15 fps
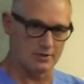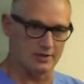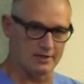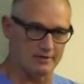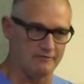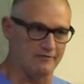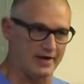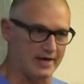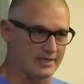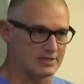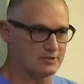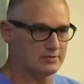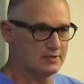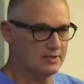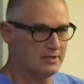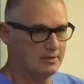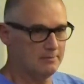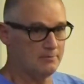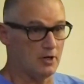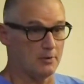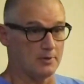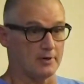advanced
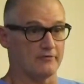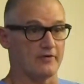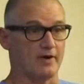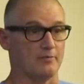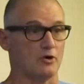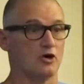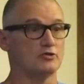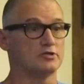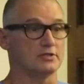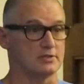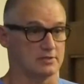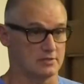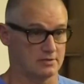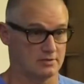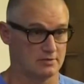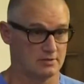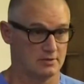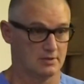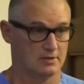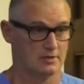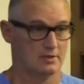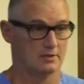pulmonary fibrosis.
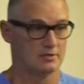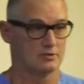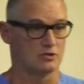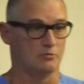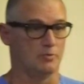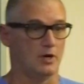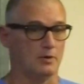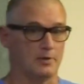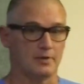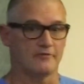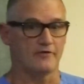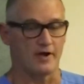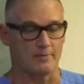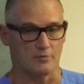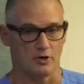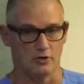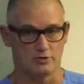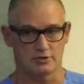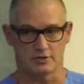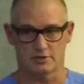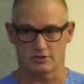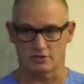So pulmonary
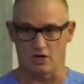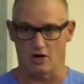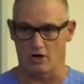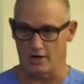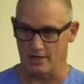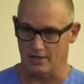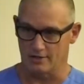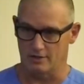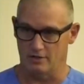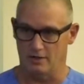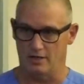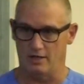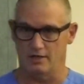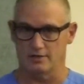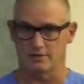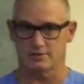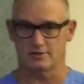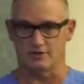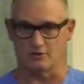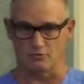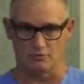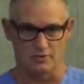fibrosis, scarring of the lungs,
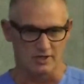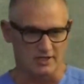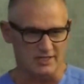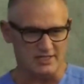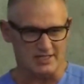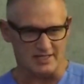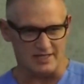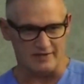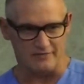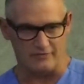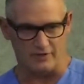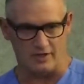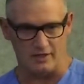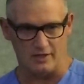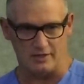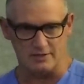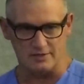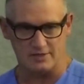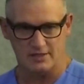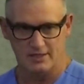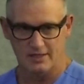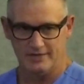they're really stiff
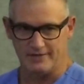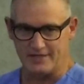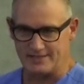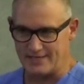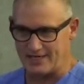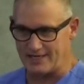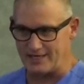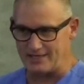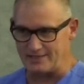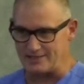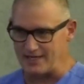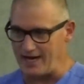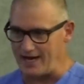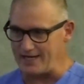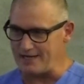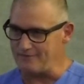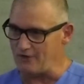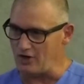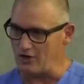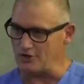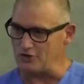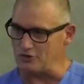lungs. They take in tiny
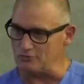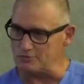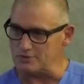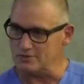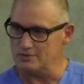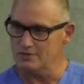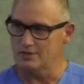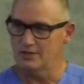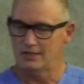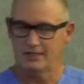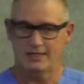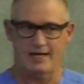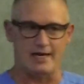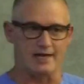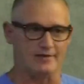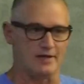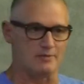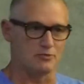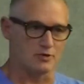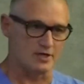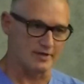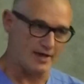volumes and they
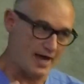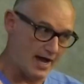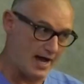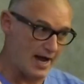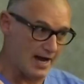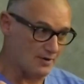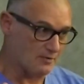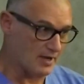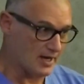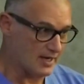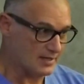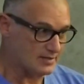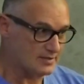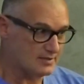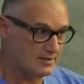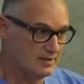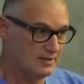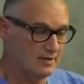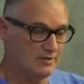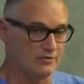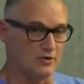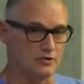breathe high rates.
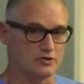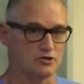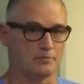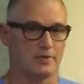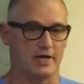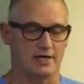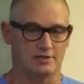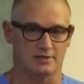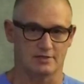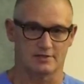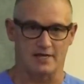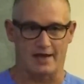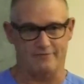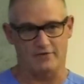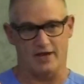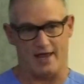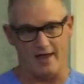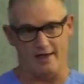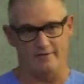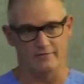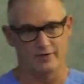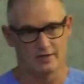Those are patients that have to
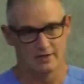have